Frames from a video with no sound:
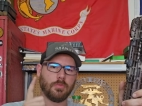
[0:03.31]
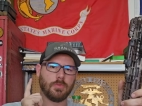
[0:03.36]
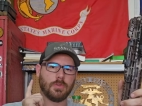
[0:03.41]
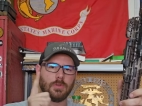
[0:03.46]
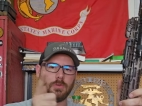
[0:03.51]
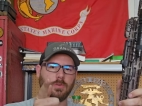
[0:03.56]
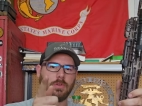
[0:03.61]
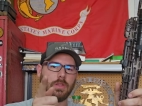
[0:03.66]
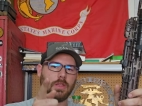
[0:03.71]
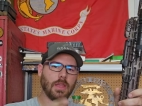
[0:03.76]

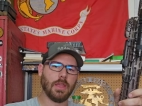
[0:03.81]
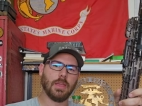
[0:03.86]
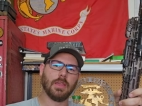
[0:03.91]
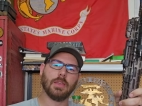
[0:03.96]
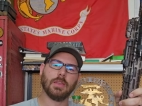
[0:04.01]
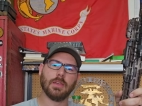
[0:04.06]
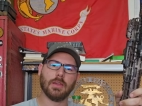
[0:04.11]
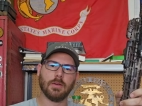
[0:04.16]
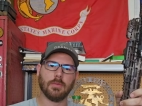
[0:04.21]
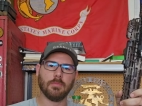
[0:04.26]
doing
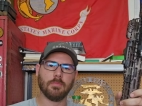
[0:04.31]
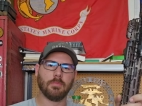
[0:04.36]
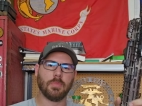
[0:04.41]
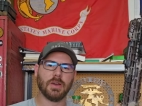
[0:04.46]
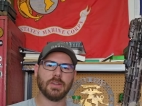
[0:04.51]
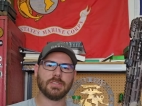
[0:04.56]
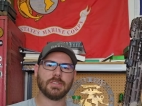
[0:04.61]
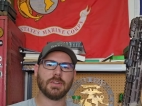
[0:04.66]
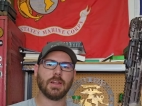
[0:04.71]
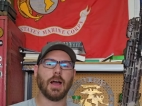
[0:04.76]
a
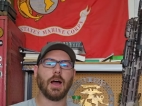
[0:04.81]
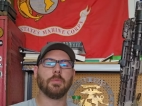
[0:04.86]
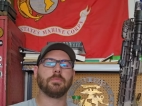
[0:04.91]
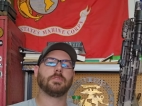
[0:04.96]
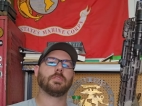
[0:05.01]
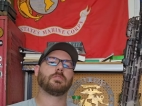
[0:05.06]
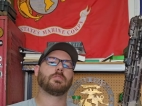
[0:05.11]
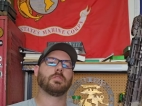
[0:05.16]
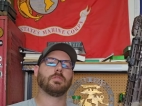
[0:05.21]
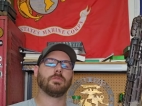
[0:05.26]
budget
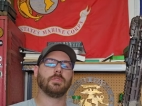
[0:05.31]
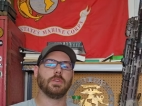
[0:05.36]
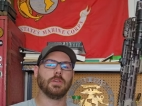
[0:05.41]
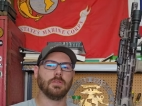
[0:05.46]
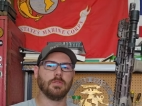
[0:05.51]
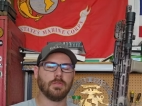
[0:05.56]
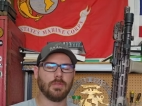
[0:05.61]
optic review.